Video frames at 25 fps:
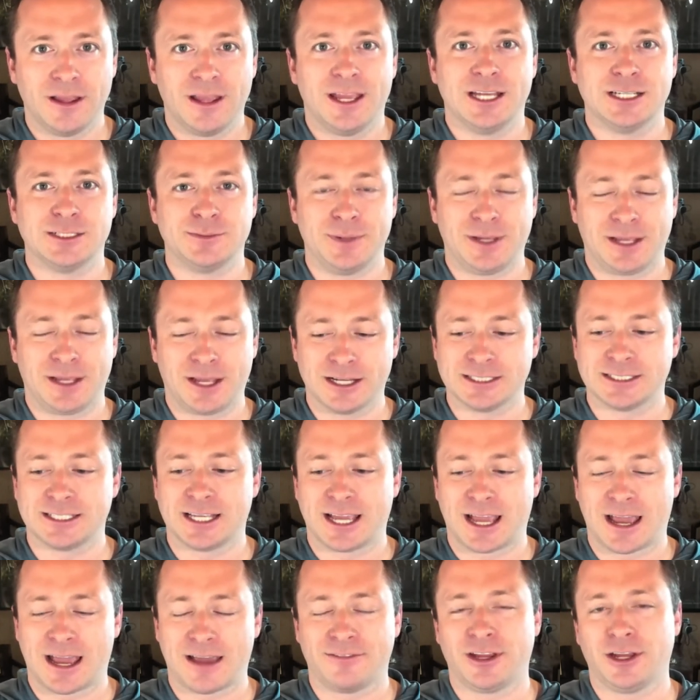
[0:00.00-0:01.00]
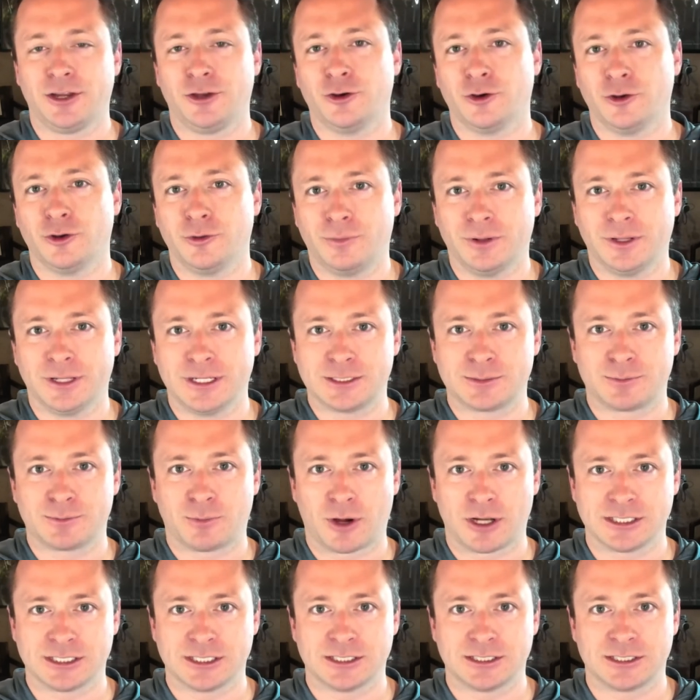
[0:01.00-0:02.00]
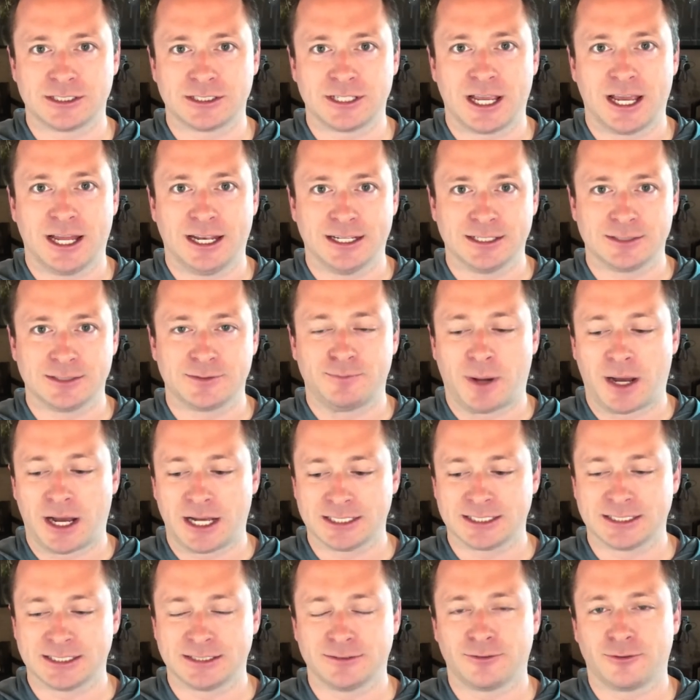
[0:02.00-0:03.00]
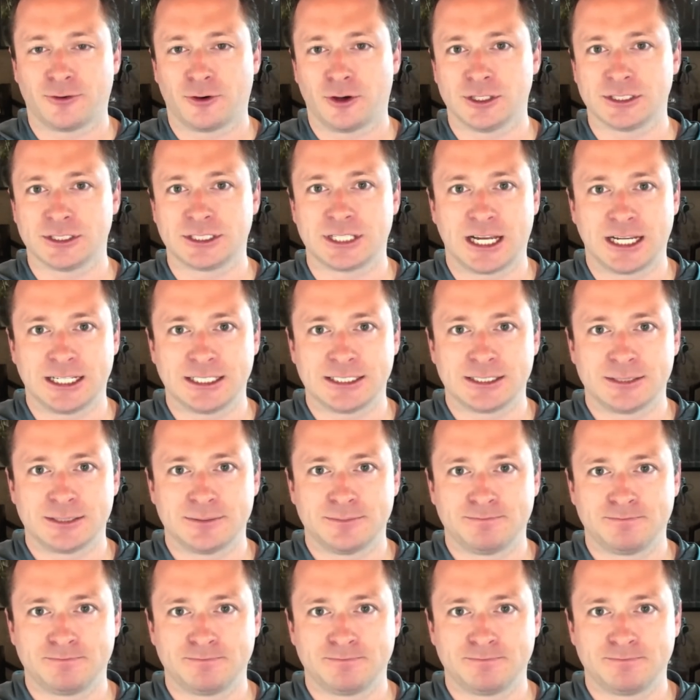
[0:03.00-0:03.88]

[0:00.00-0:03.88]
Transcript: is because they have a good police presence and it's positive for all sides.